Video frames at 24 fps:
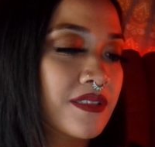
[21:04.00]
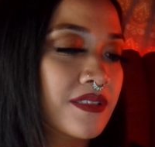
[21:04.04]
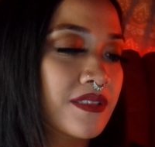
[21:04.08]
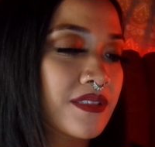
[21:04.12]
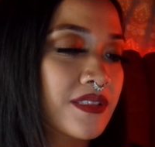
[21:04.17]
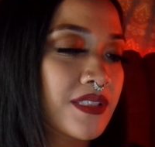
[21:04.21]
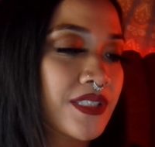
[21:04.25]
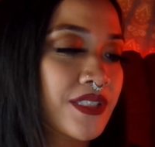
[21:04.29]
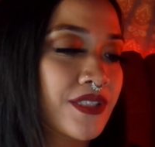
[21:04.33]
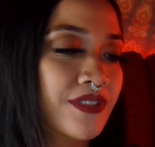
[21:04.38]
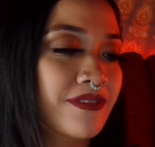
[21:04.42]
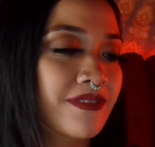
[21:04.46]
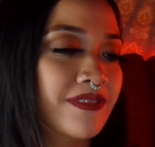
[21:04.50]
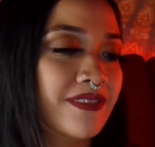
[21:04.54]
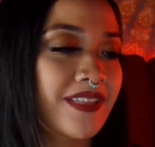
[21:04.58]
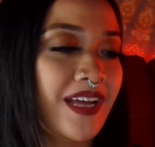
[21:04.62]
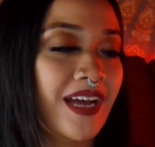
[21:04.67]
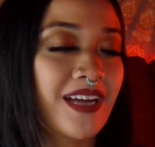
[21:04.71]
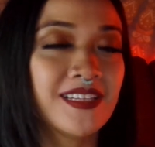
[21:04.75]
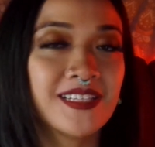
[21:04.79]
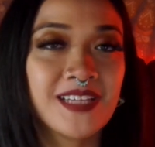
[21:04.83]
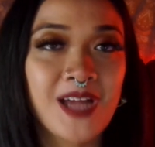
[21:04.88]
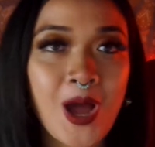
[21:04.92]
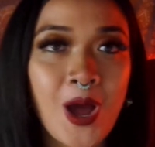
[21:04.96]
So
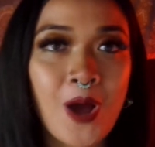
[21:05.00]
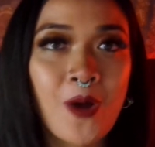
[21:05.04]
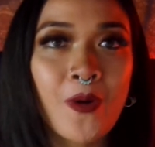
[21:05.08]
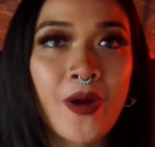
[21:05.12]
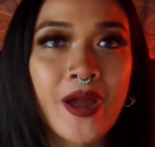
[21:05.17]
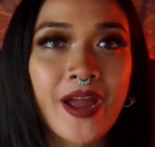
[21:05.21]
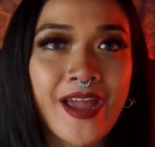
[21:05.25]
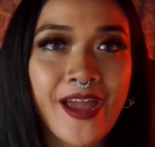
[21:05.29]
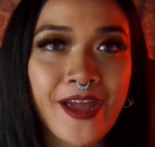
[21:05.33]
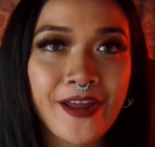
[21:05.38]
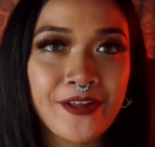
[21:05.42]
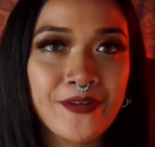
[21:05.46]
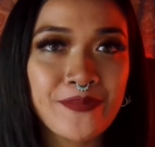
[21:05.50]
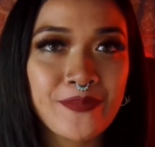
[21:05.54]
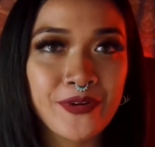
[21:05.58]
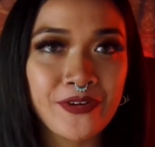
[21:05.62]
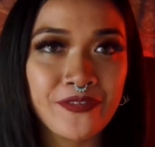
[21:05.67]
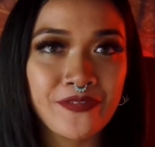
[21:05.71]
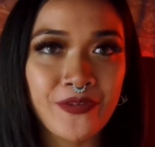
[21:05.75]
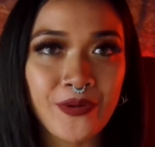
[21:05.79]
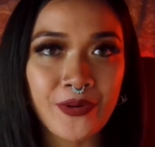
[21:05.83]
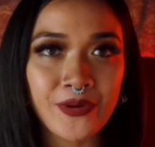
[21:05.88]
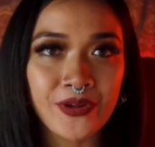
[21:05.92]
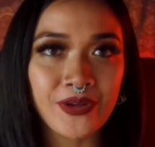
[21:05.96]
that's how I edit my
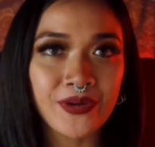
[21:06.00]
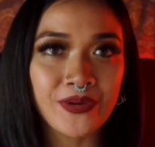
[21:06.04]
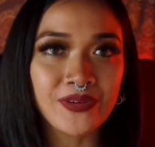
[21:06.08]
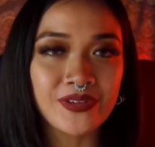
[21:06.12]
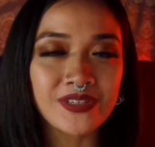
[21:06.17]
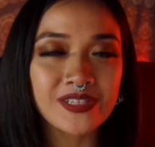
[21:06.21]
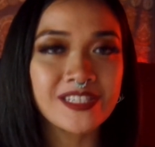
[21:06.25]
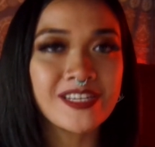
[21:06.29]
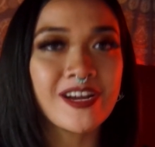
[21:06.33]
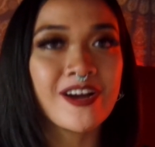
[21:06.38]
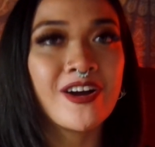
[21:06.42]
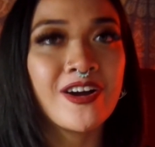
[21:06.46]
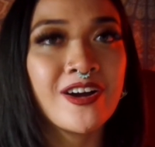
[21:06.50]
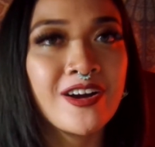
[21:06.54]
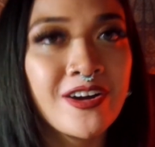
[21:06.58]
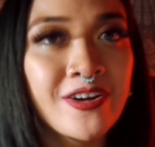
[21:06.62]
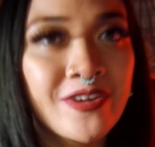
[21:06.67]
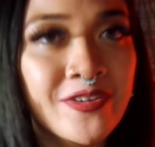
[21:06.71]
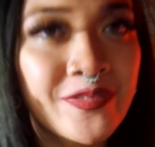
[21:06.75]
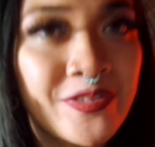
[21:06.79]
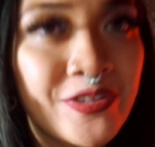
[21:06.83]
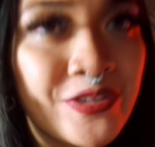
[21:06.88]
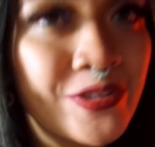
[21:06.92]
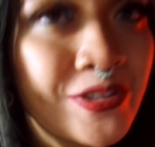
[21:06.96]
photos.
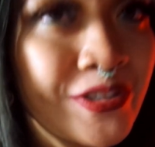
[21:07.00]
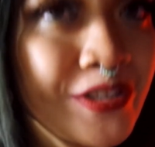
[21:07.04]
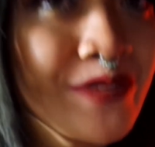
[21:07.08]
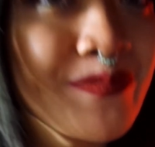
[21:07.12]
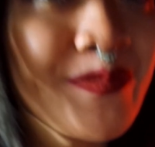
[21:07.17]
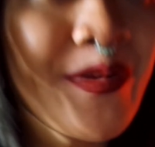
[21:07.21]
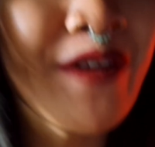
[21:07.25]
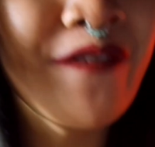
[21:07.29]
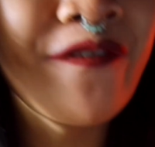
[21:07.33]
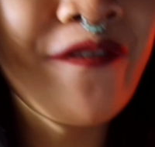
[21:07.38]
Using my